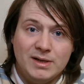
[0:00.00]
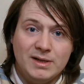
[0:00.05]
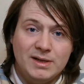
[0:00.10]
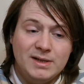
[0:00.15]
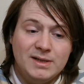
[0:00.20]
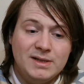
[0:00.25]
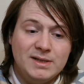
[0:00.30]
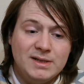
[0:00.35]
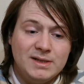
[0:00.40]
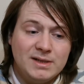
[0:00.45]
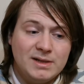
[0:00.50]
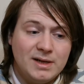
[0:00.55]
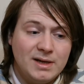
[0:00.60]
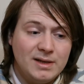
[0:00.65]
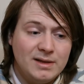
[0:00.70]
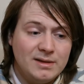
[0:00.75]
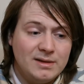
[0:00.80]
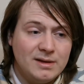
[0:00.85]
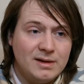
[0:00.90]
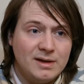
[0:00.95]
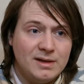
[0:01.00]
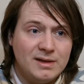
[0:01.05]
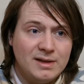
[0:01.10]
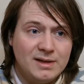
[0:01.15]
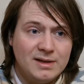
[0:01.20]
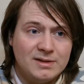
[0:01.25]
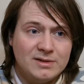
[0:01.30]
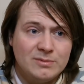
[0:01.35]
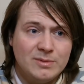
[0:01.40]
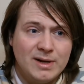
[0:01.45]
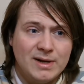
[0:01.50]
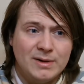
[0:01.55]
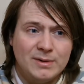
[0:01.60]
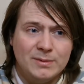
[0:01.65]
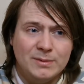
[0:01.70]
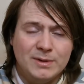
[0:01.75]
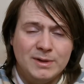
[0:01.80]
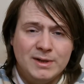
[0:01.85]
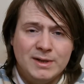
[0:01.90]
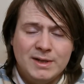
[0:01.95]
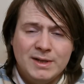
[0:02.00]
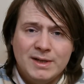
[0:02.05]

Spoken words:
And I think as well,